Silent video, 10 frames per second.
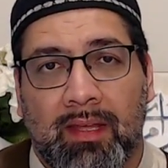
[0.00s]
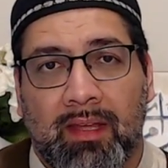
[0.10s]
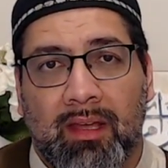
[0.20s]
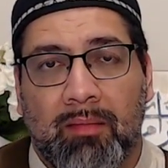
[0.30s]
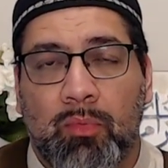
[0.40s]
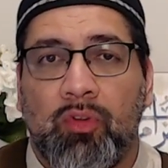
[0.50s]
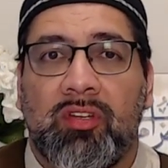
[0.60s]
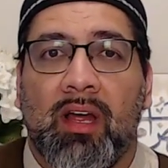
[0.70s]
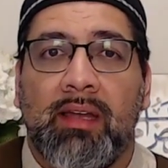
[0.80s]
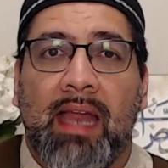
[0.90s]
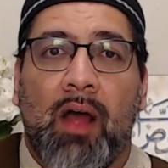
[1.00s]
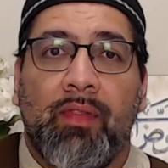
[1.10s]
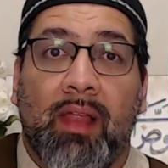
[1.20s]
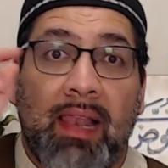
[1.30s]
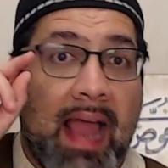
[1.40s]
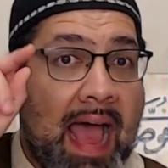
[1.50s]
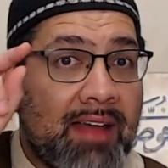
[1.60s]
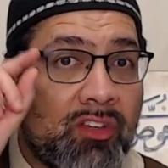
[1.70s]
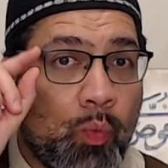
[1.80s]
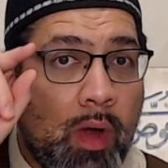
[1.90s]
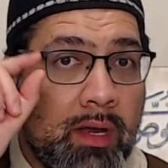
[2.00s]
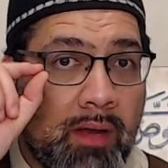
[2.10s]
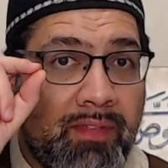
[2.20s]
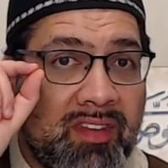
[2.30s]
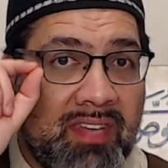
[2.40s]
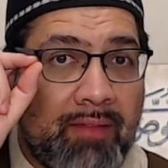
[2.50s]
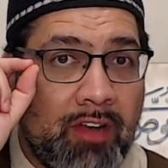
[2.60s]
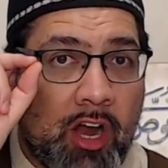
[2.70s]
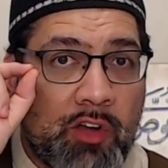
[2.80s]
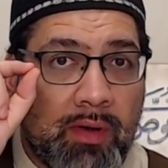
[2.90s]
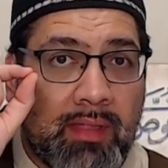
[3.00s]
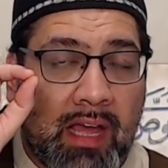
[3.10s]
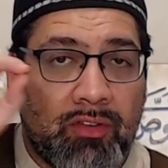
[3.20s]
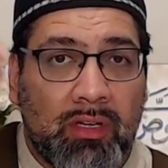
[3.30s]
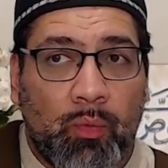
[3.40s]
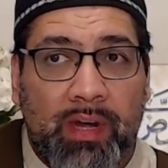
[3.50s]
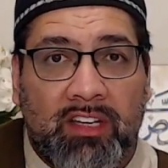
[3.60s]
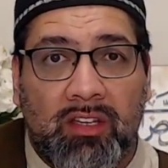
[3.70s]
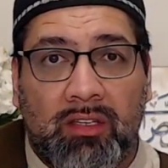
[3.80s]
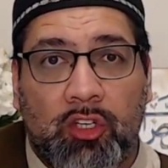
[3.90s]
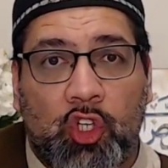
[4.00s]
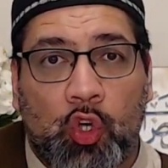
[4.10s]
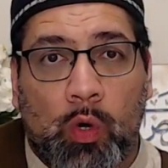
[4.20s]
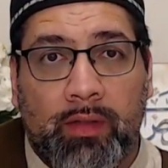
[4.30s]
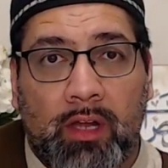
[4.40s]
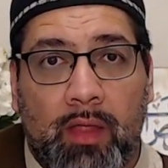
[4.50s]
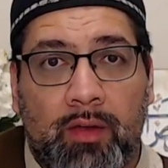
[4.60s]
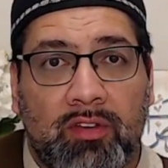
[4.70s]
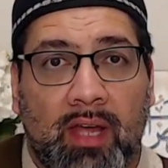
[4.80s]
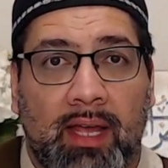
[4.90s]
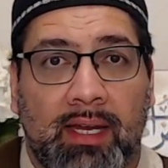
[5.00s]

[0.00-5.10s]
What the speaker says: Musa, now the last one of the 700,000, reaches the shore on the other side.